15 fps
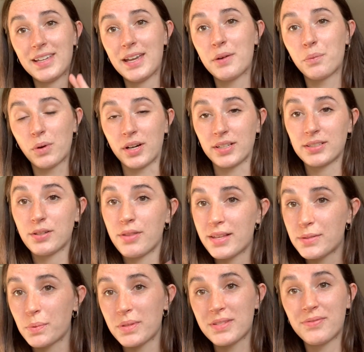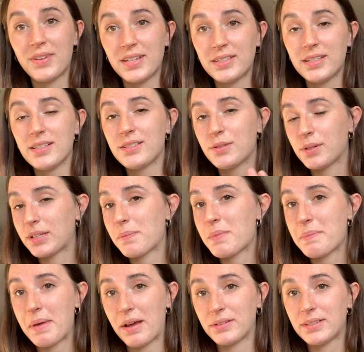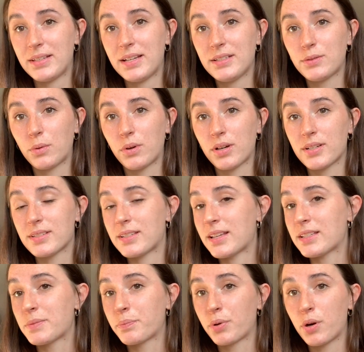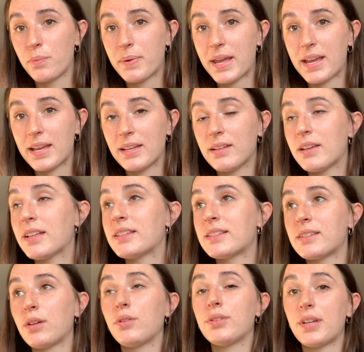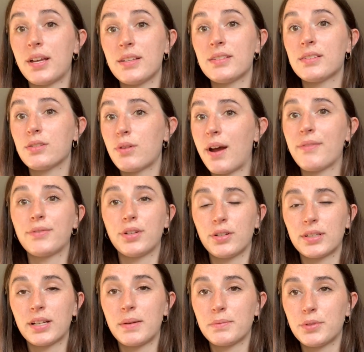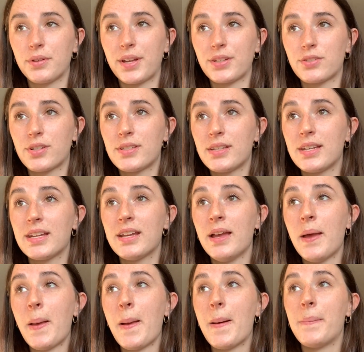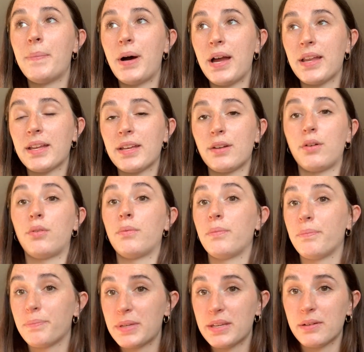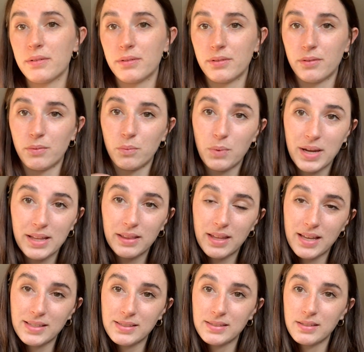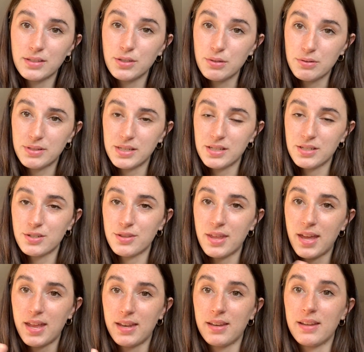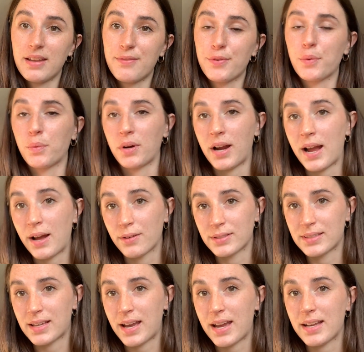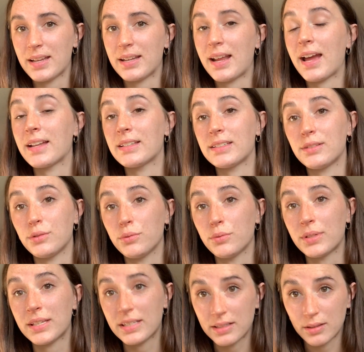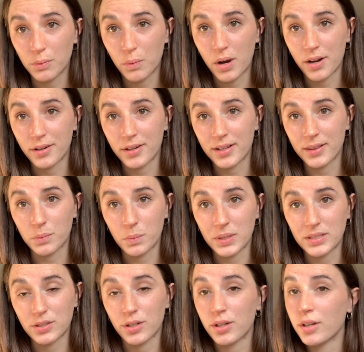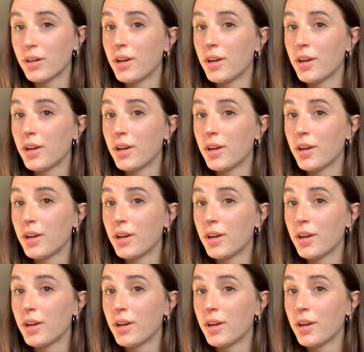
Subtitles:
it works. So this one's vented, so it can be mounted indoors. It's propane. It still does, you have to hook it up to electricity, but it'll be way less usage than if it were outside and had to heat the water in the winter